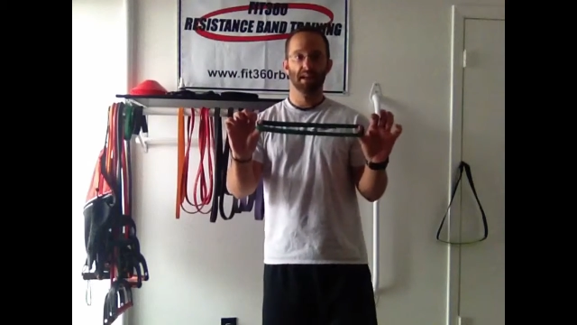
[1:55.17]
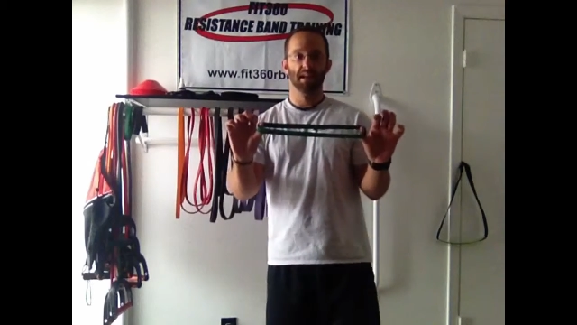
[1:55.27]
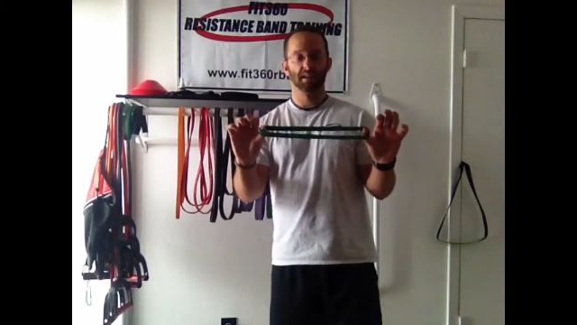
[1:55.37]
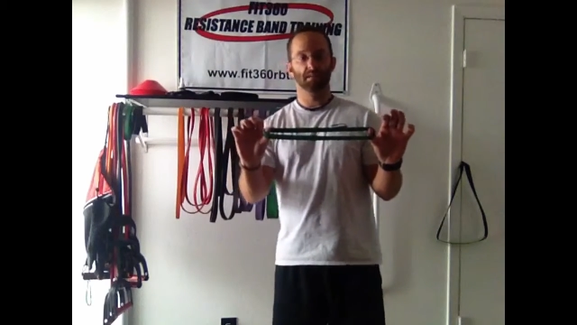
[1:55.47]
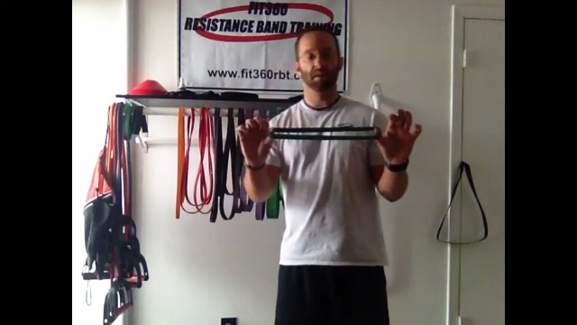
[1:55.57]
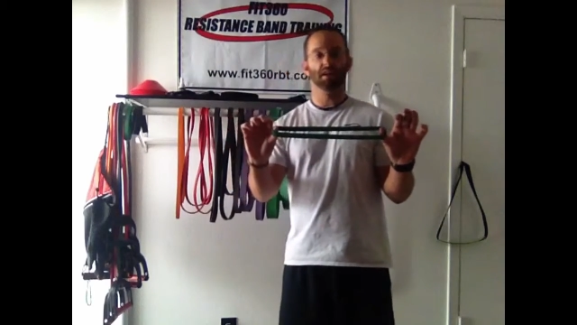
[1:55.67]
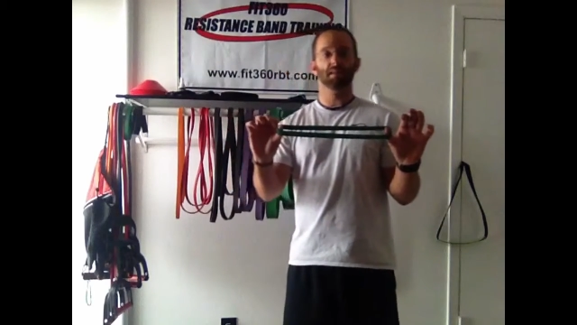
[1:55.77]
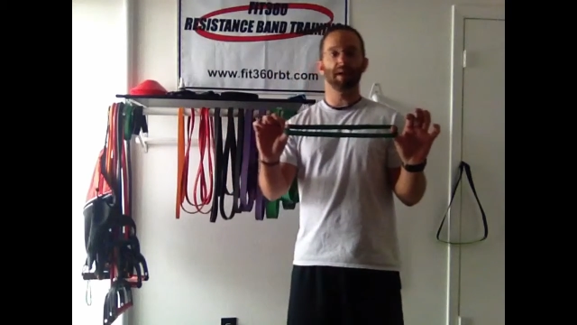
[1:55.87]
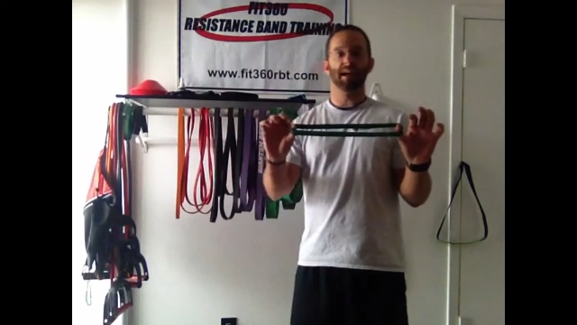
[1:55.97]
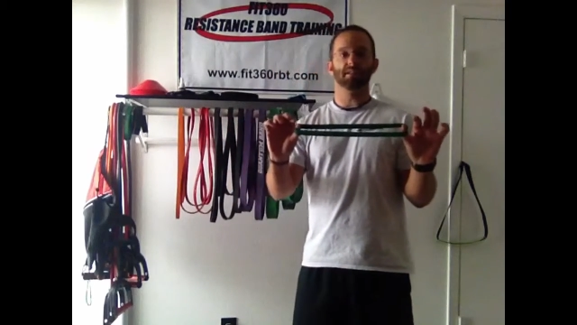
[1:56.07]
Stability
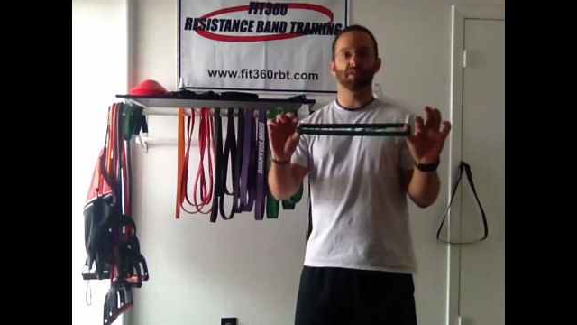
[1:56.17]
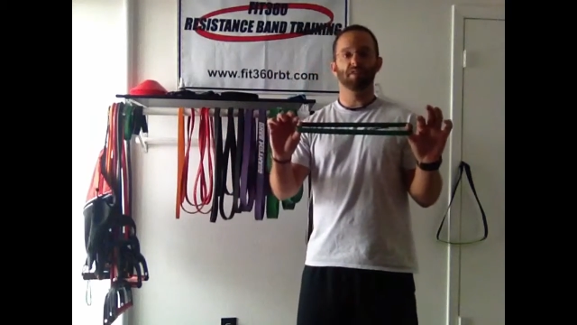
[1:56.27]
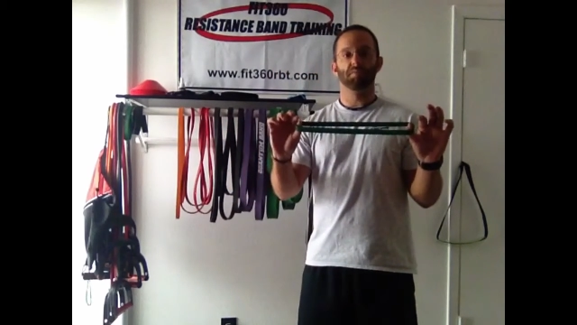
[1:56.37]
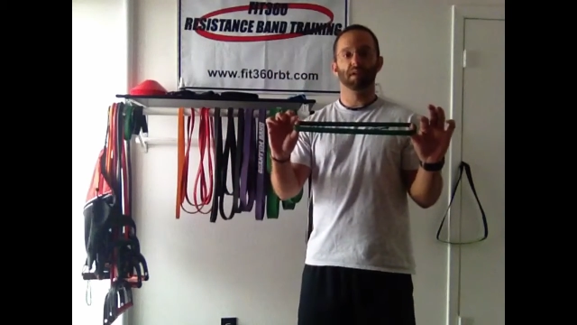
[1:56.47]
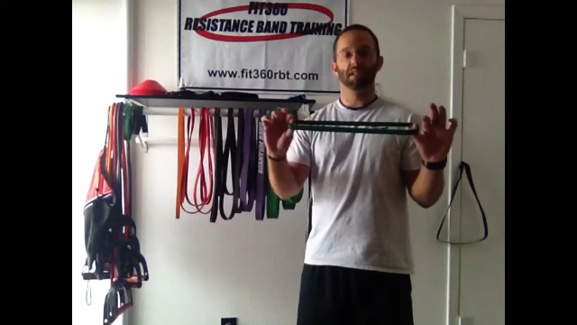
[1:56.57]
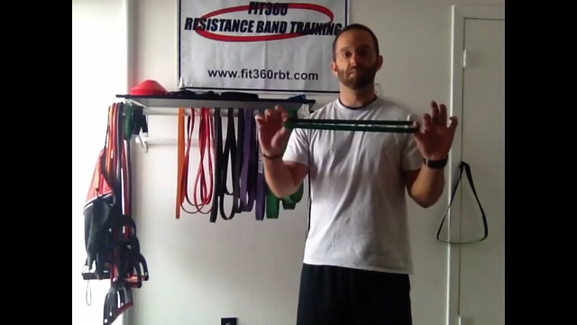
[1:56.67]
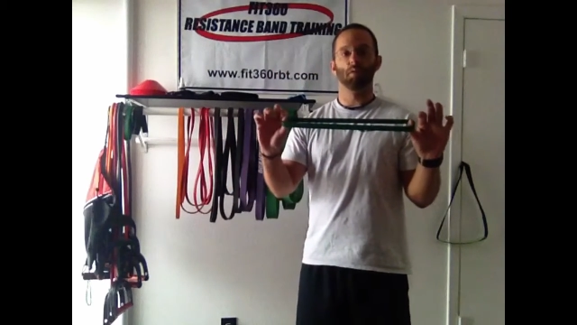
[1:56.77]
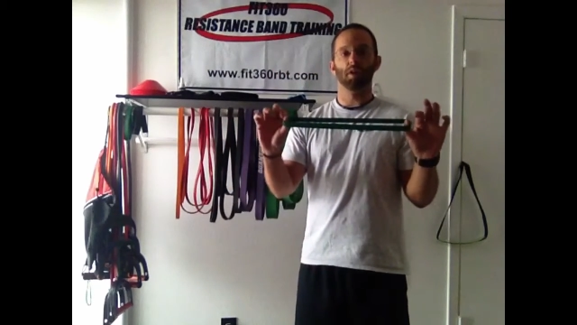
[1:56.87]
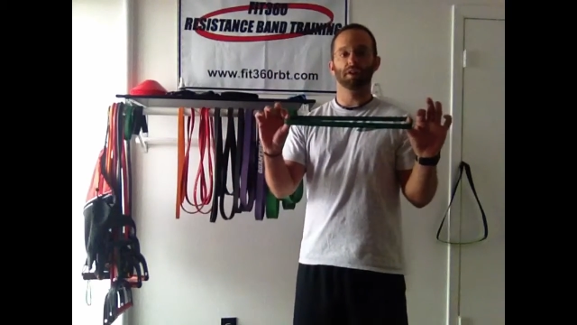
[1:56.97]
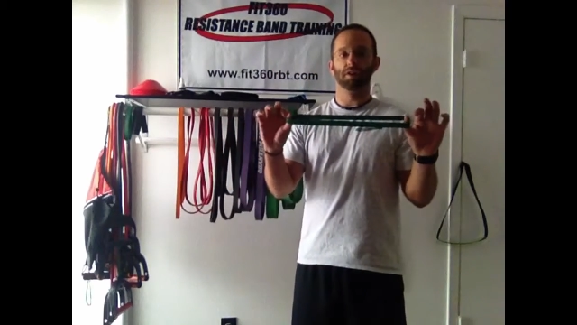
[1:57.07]
bands, if you ever played
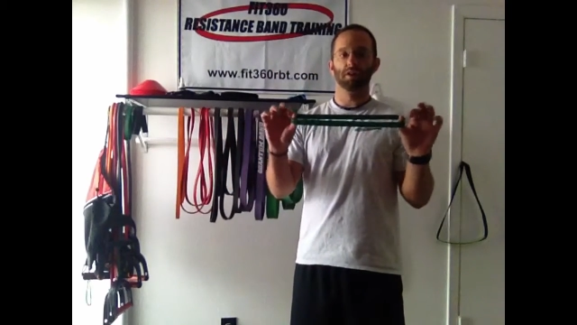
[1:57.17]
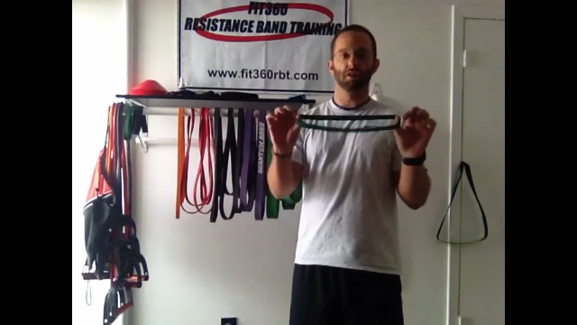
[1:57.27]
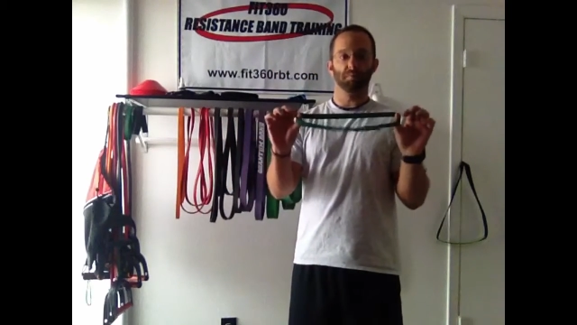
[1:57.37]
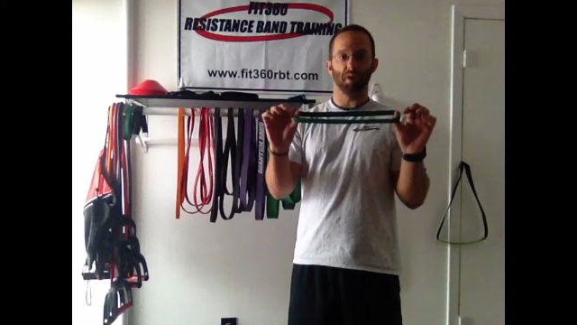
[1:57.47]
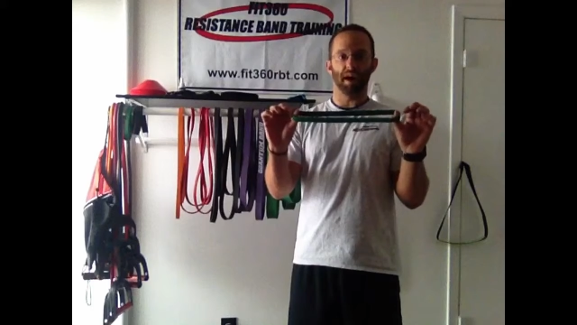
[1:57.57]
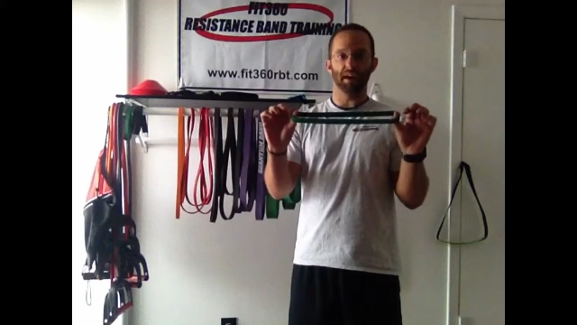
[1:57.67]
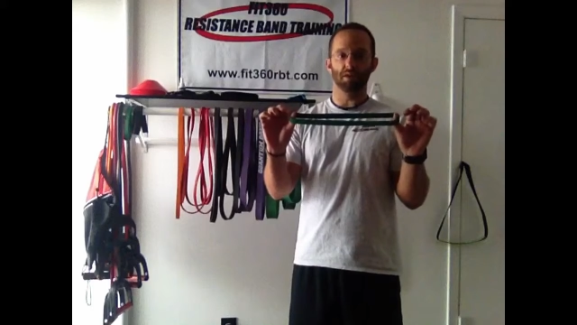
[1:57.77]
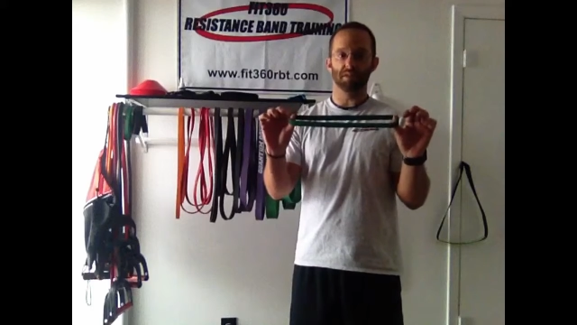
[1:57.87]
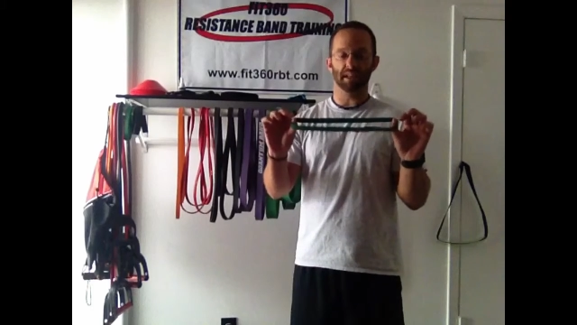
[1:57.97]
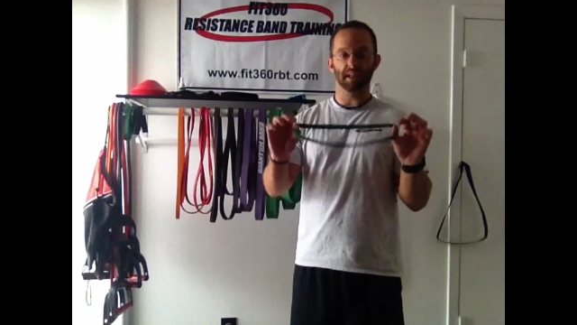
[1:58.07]
sports, you probably
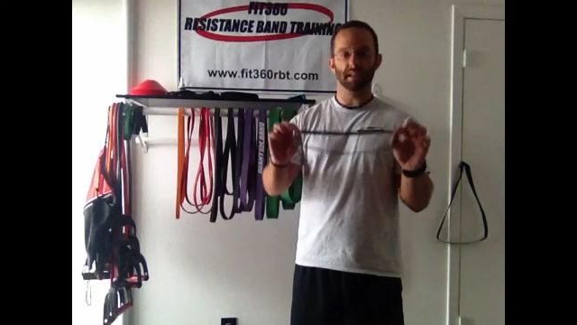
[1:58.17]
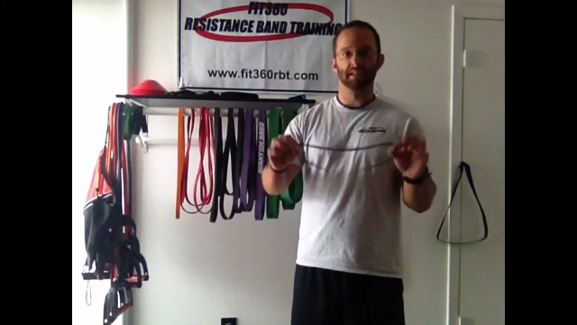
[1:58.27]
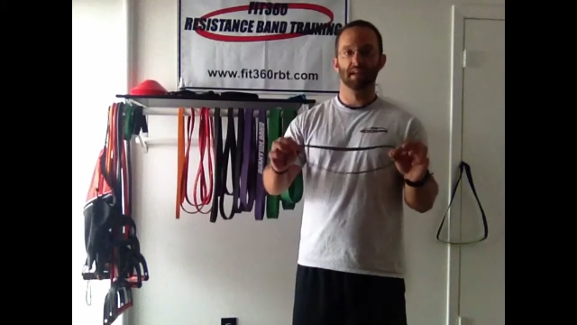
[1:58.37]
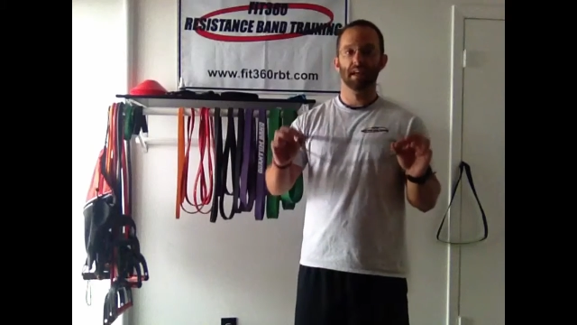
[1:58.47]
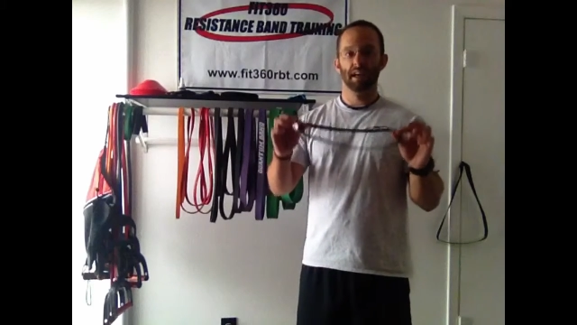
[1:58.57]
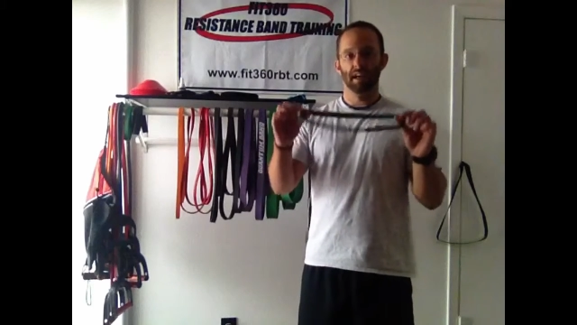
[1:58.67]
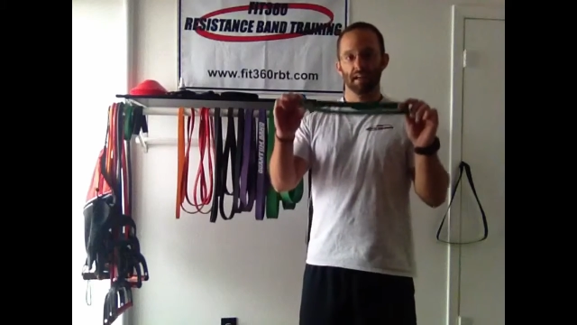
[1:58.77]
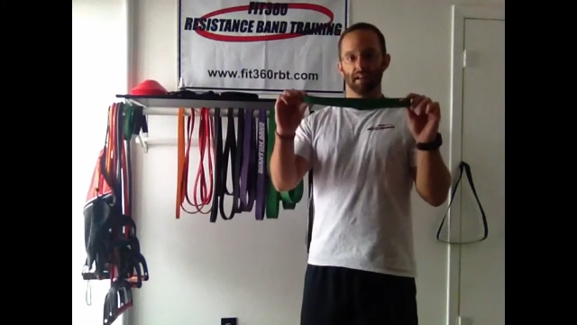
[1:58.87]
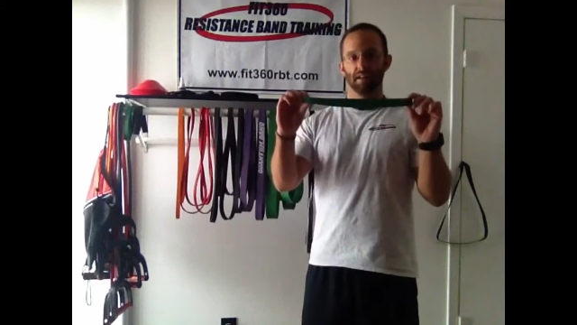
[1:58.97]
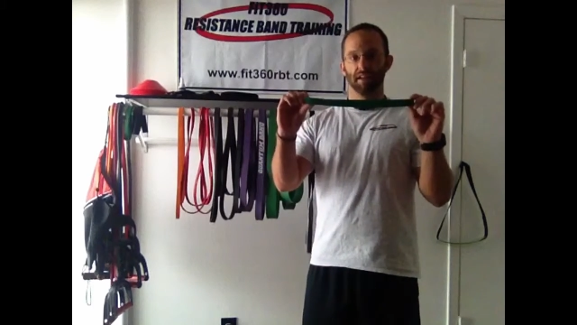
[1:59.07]
use these.
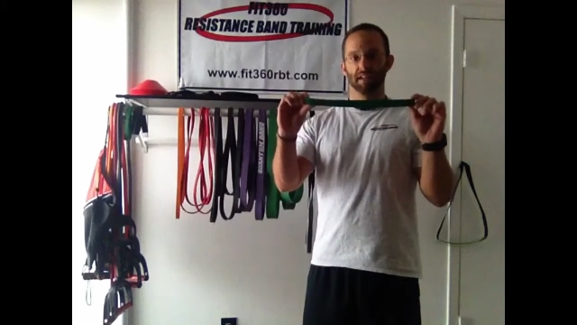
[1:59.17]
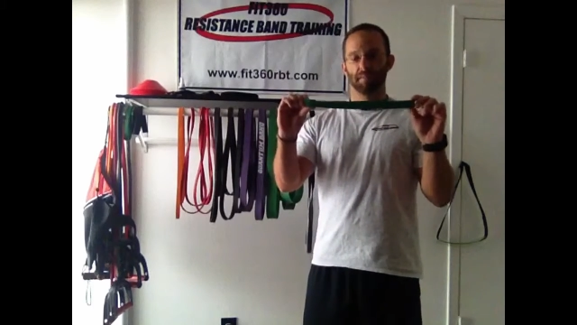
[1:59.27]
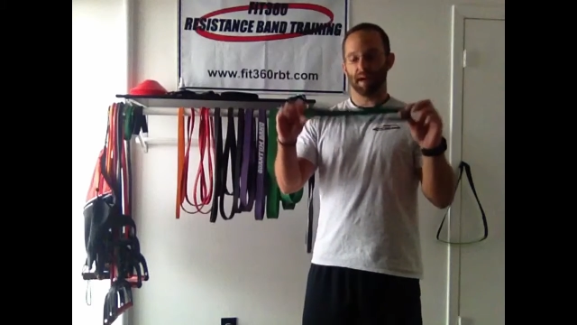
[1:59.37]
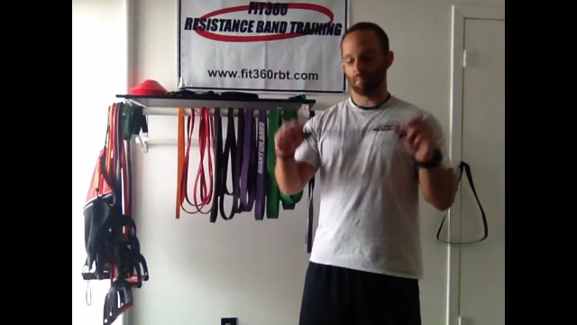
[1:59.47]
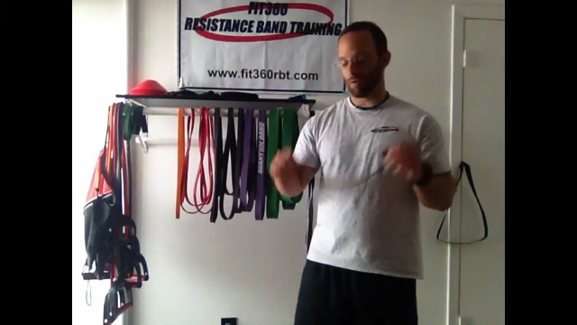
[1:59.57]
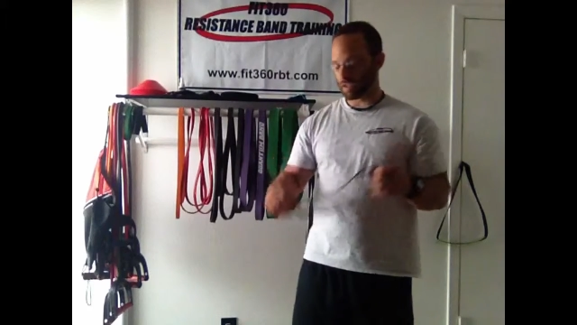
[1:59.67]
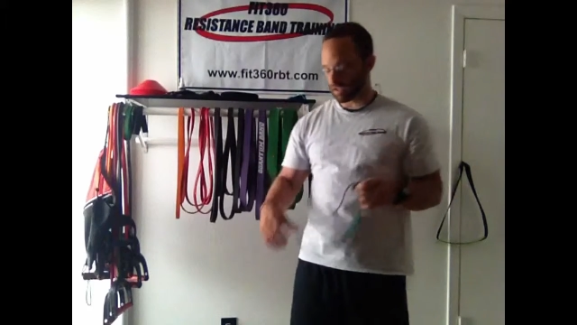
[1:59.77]
These bad boys, you